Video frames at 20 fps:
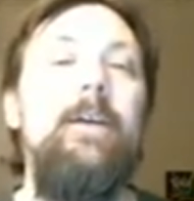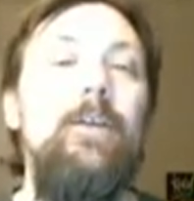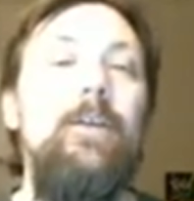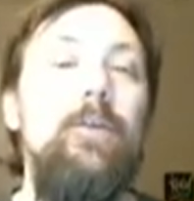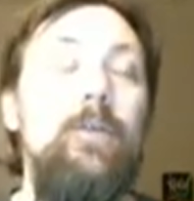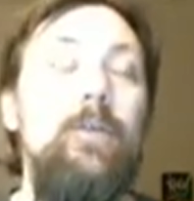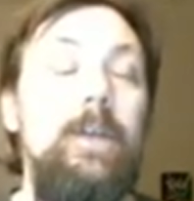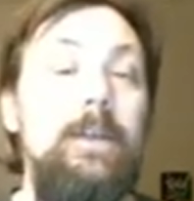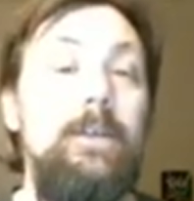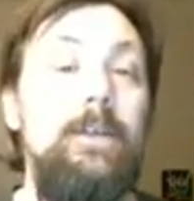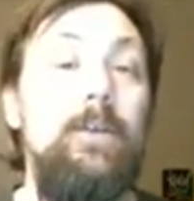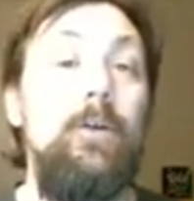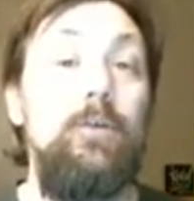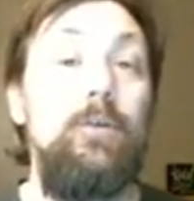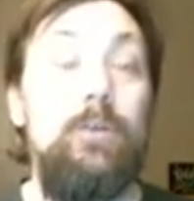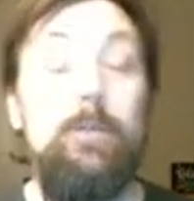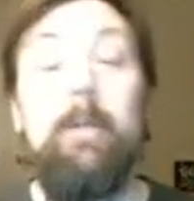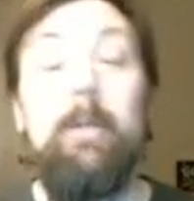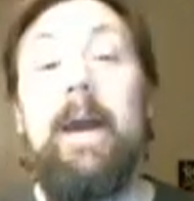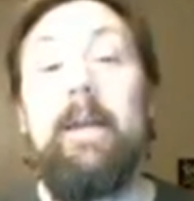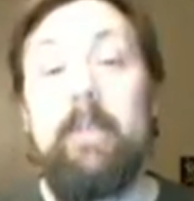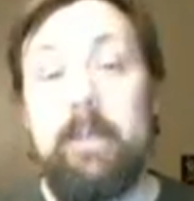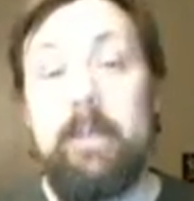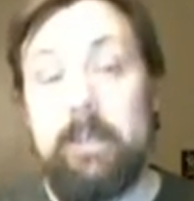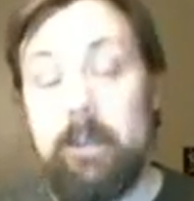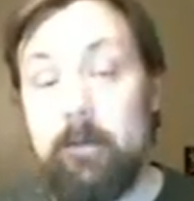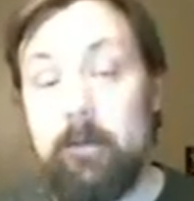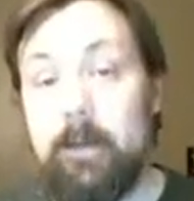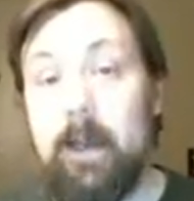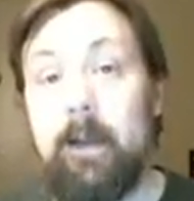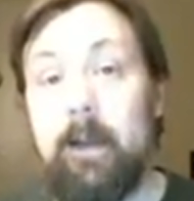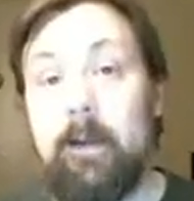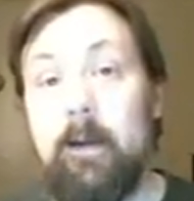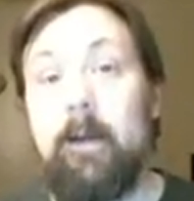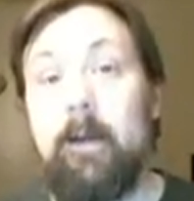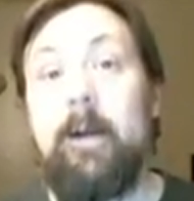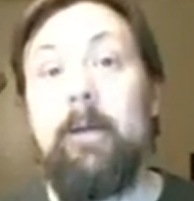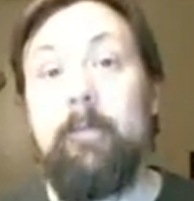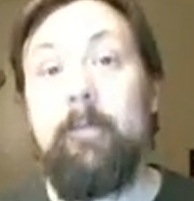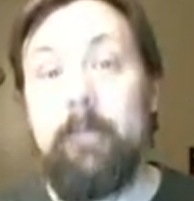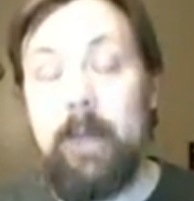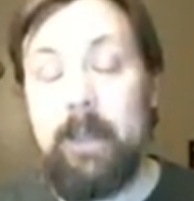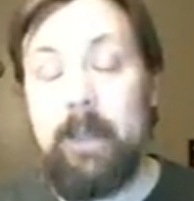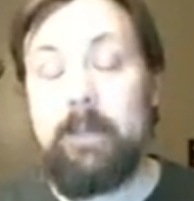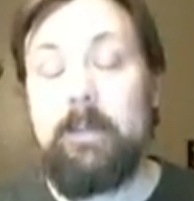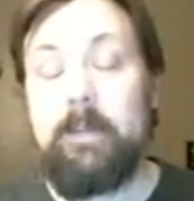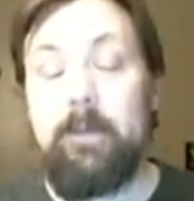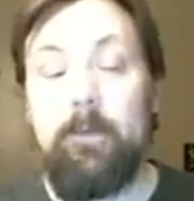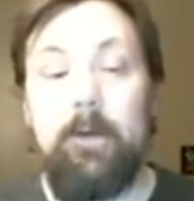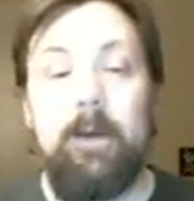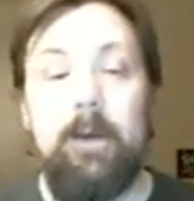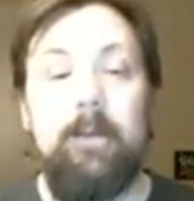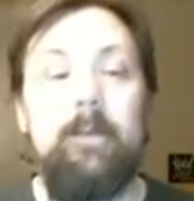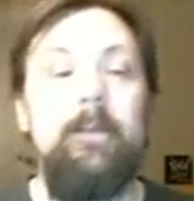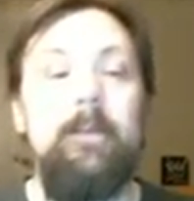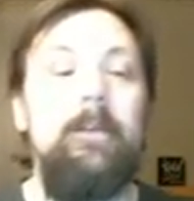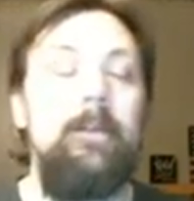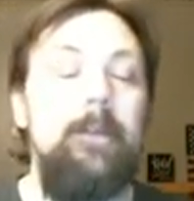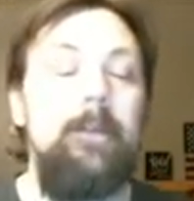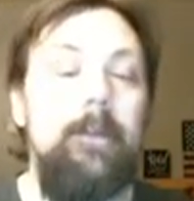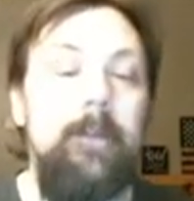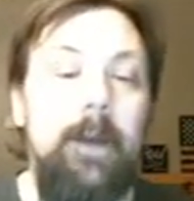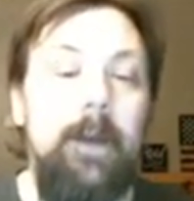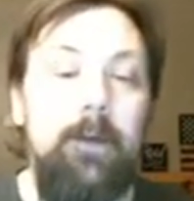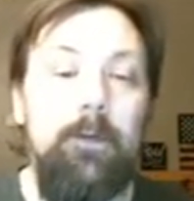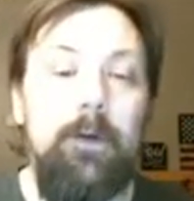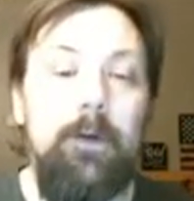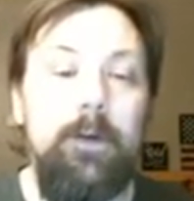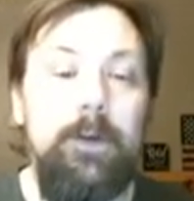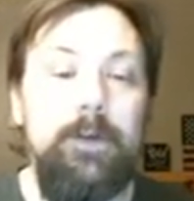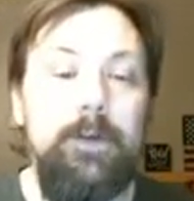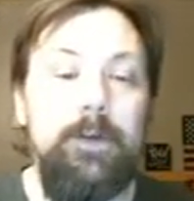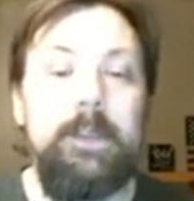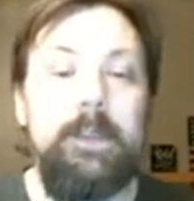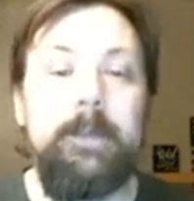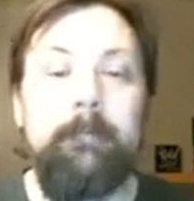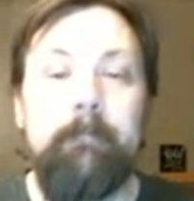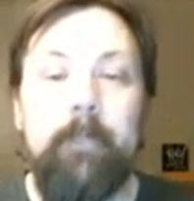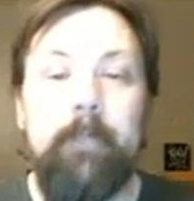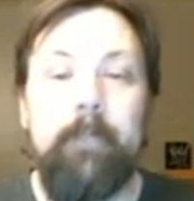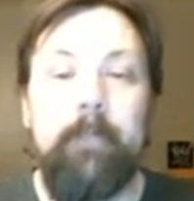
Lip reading: You need to go to MathXL.com. That's the one that we're using.